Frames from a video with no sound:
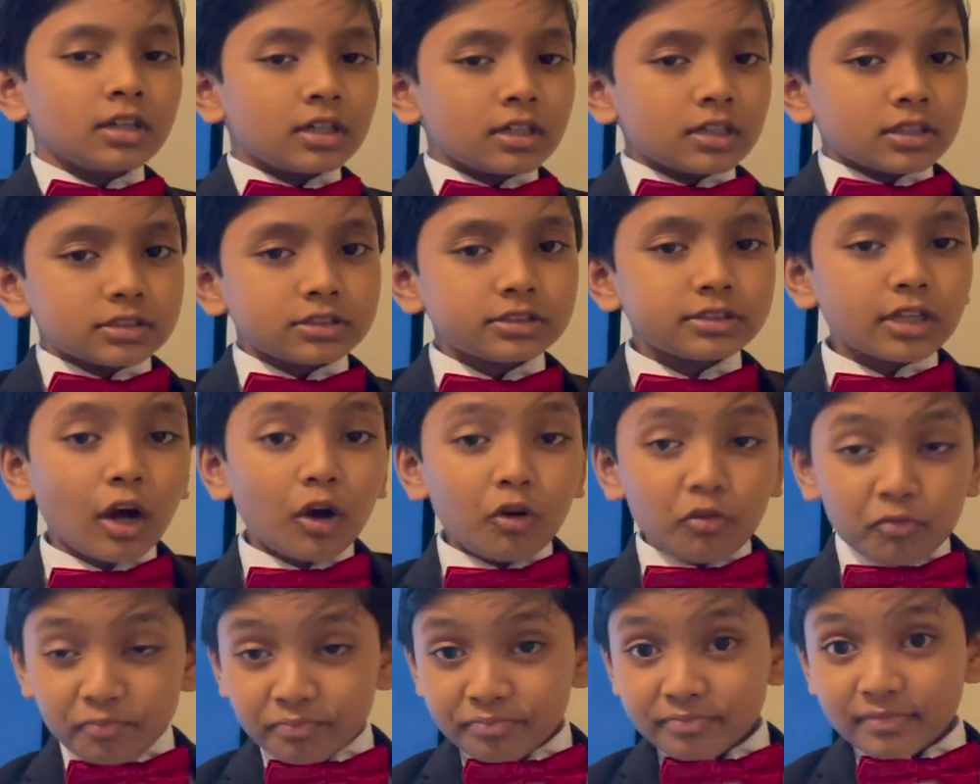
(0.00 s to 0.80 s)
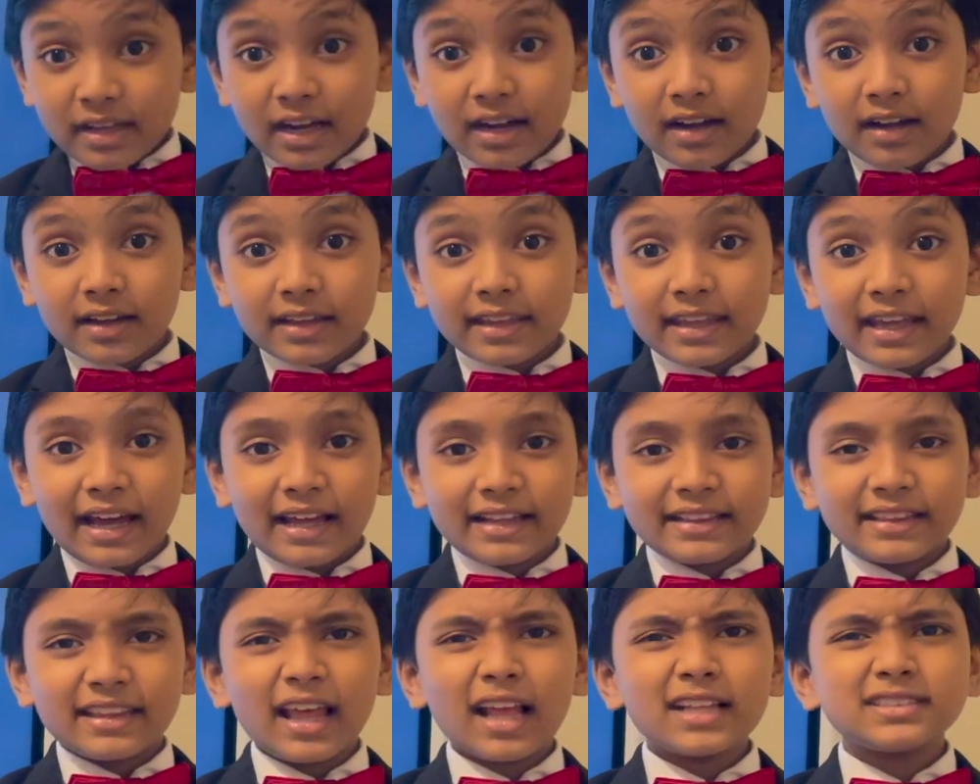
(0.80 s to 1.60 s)
So, uh,
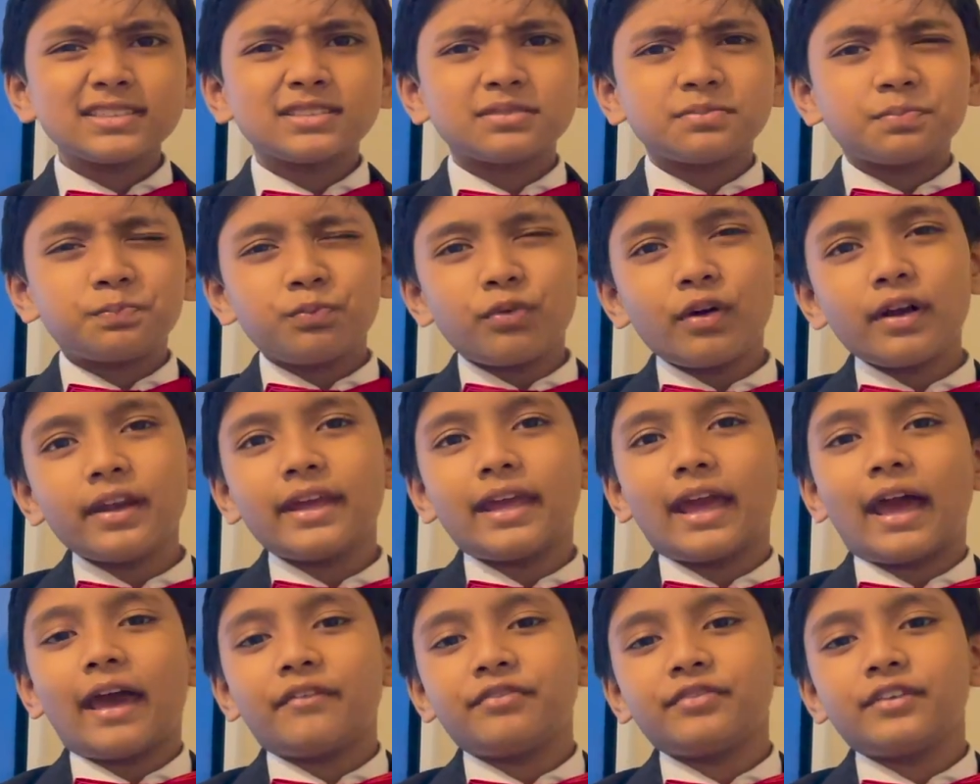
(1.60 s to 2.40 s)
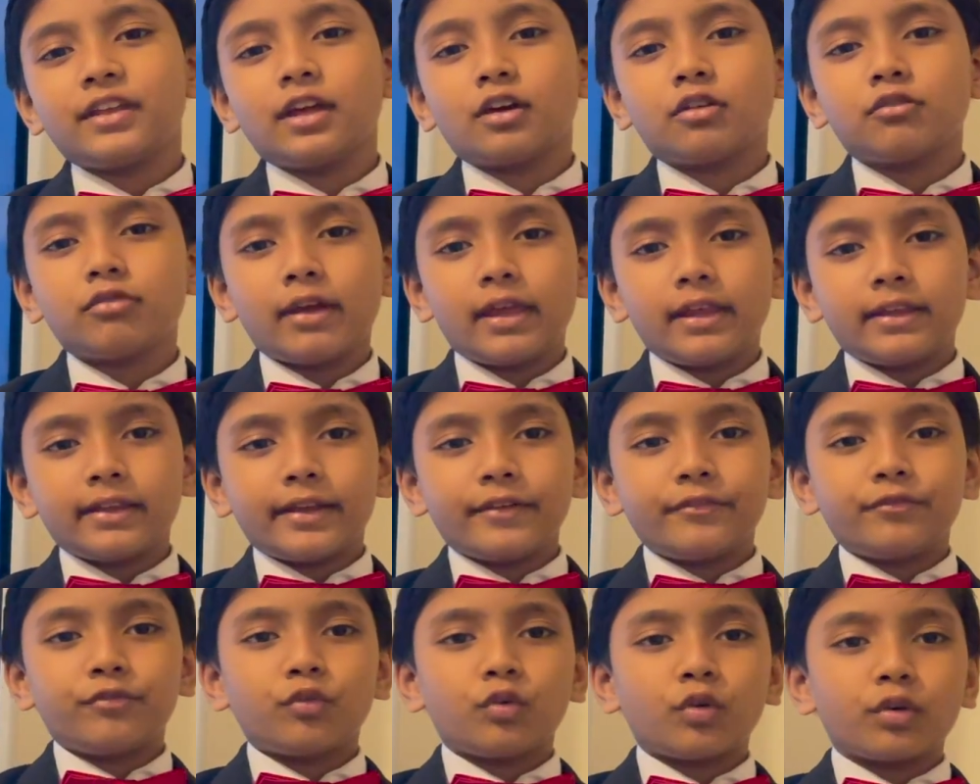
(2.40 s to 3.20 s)
yeah, that's pretty hefty
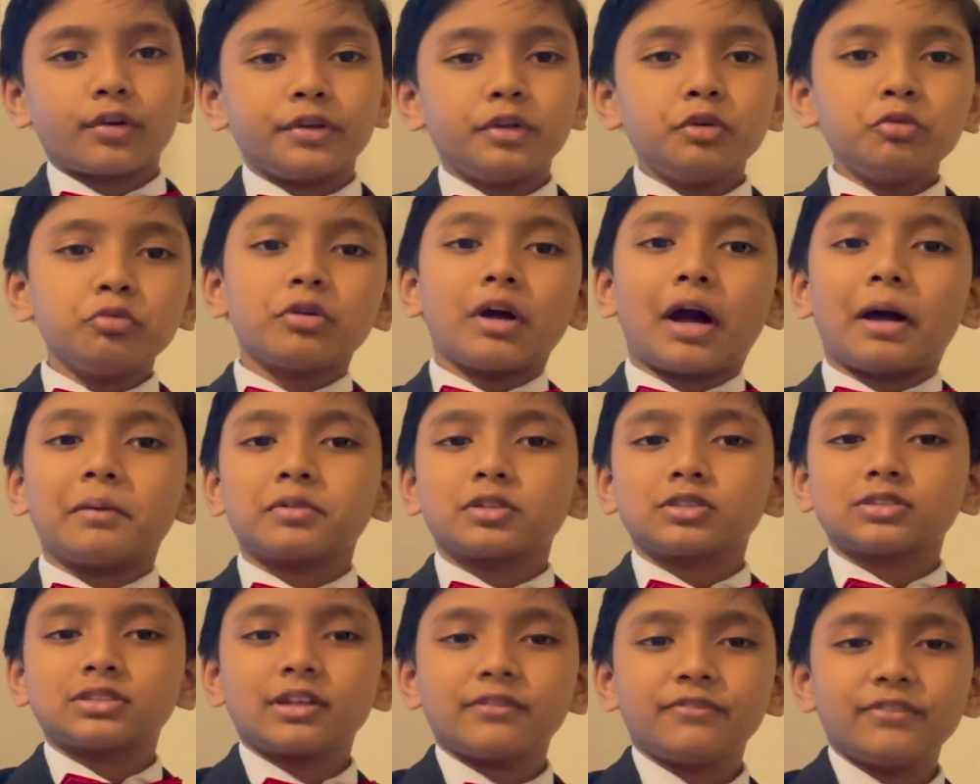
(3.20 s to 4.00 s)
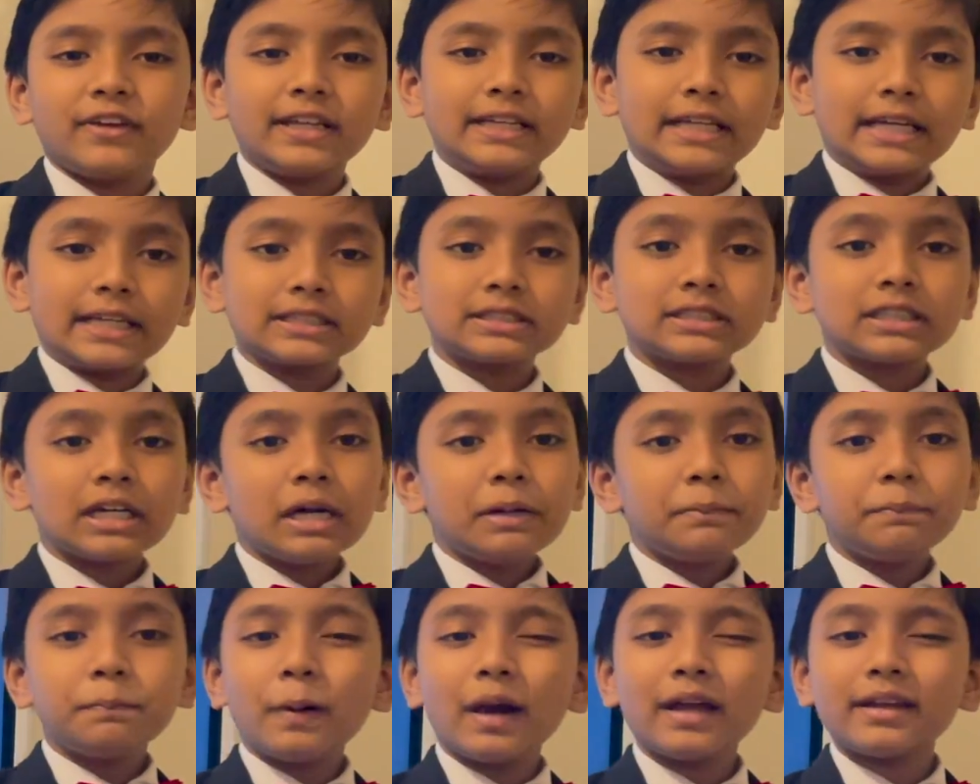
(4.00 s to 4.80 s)
equation for newcomers to physics.
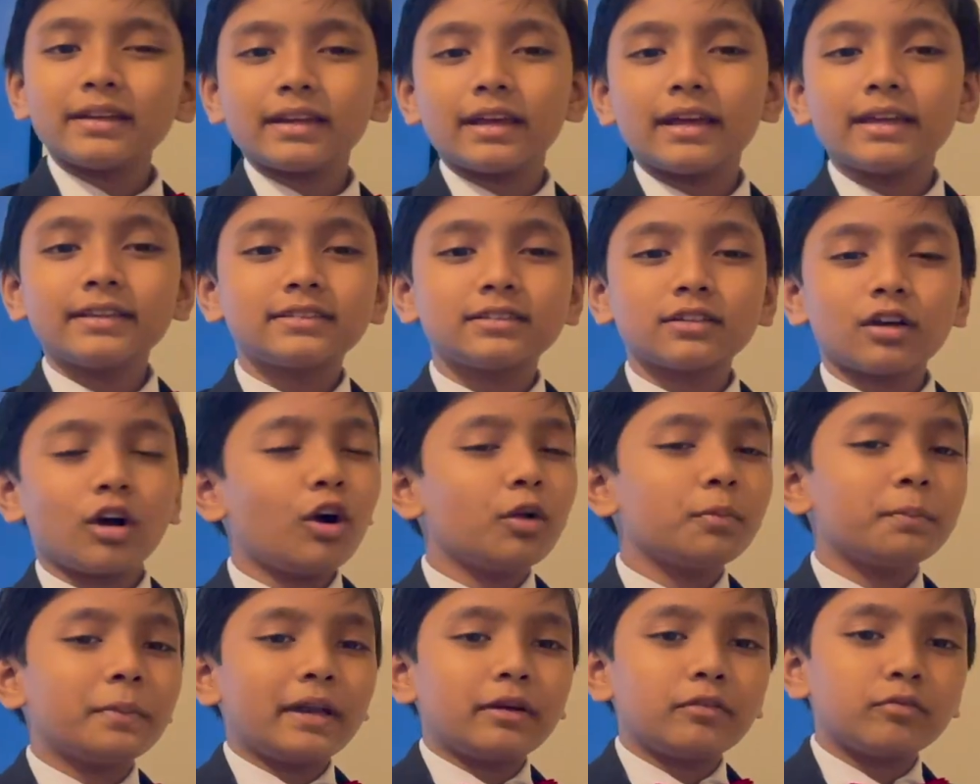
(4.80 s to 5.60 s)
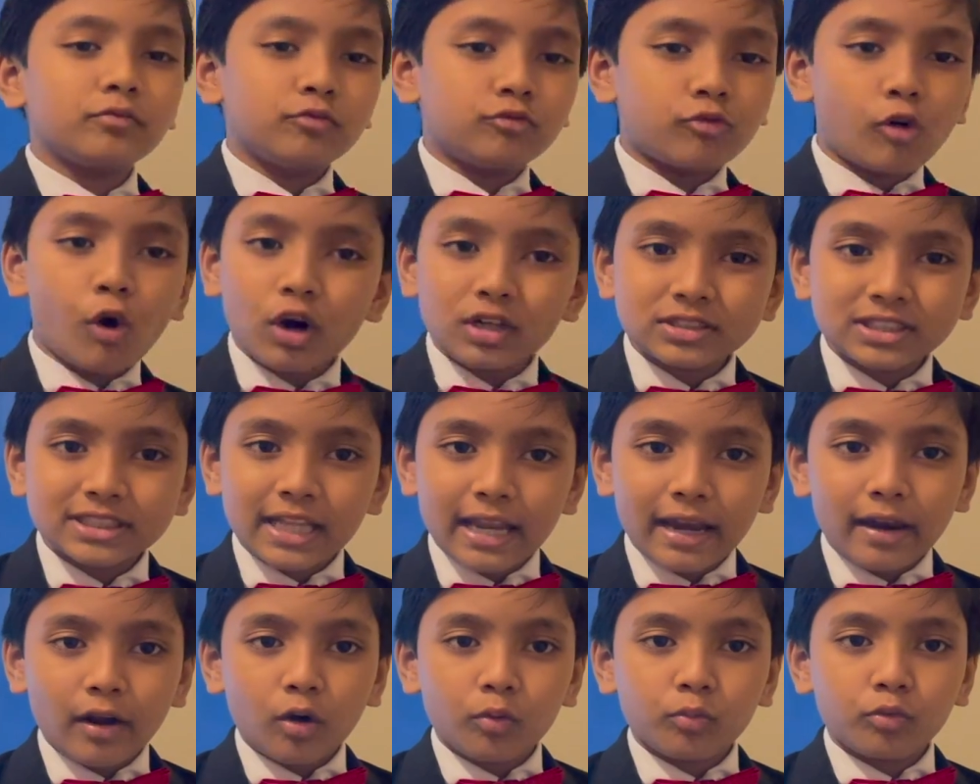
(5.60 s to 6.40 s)
But it's all been lost
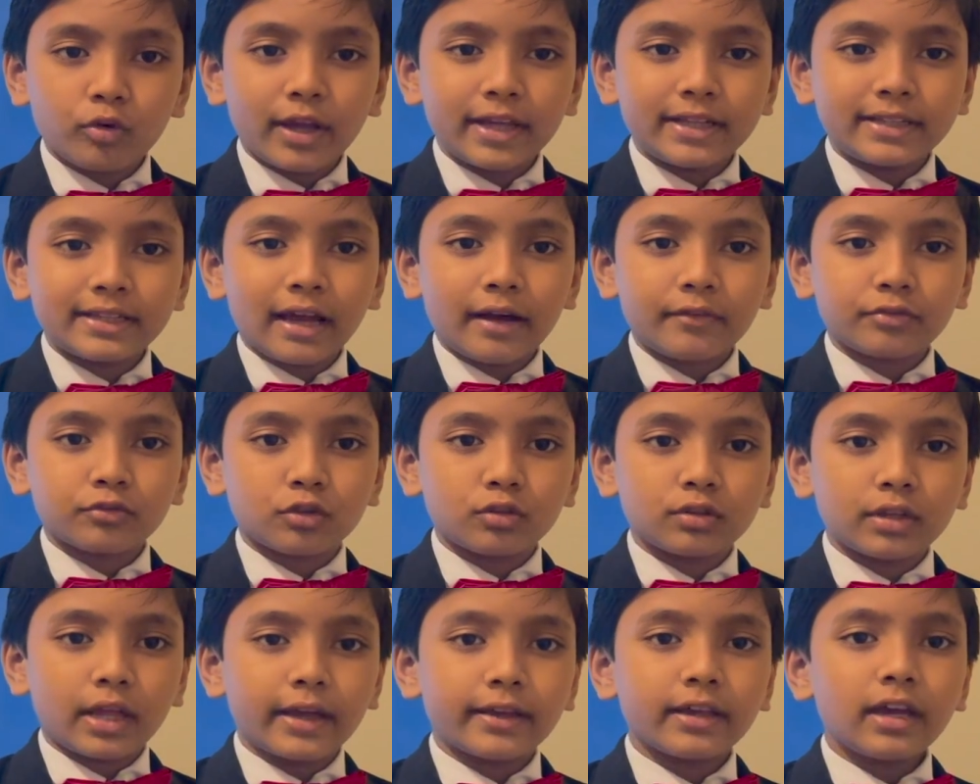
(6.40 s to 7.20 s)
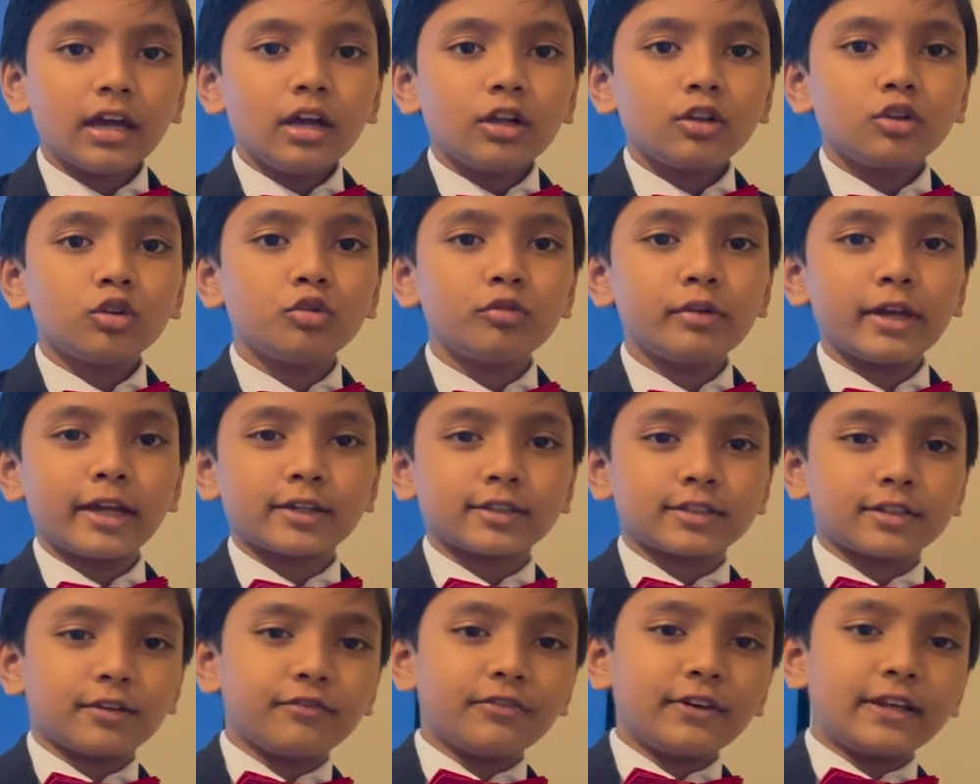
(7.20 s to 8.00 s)
in our brains after like two
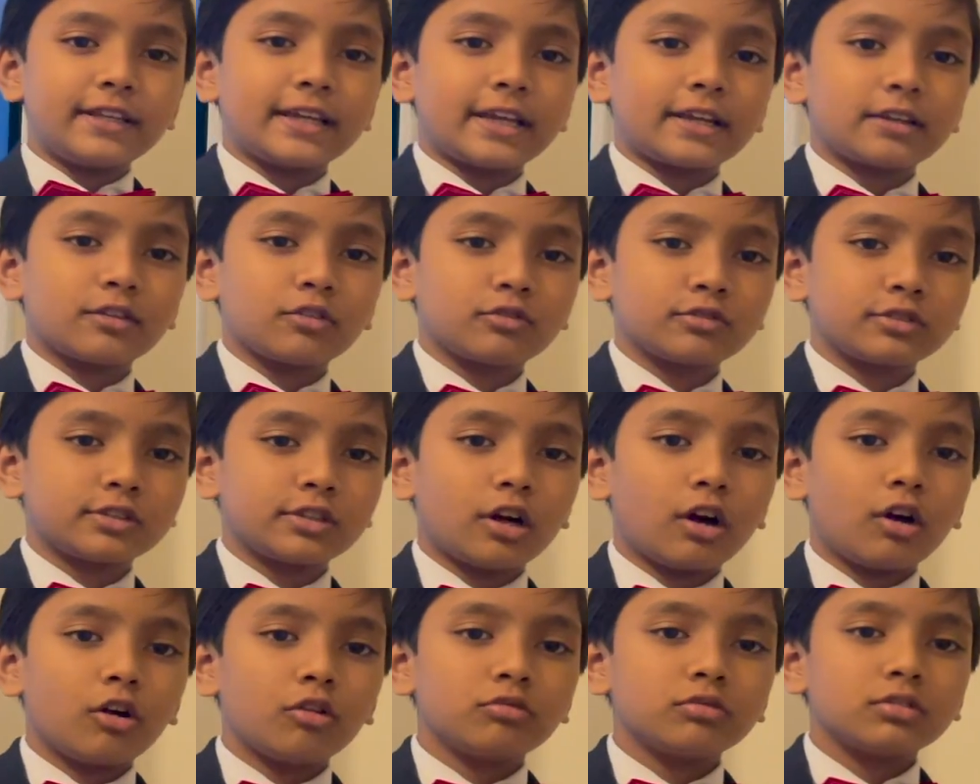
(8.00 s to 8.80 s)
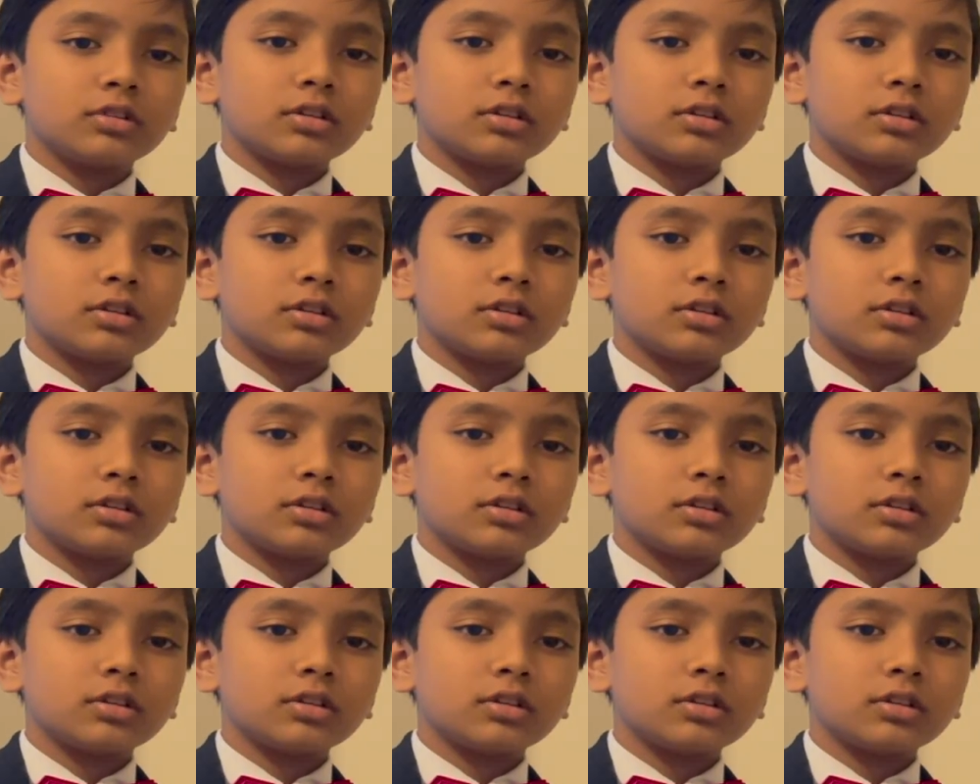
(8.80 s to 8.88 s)
years of physics or so.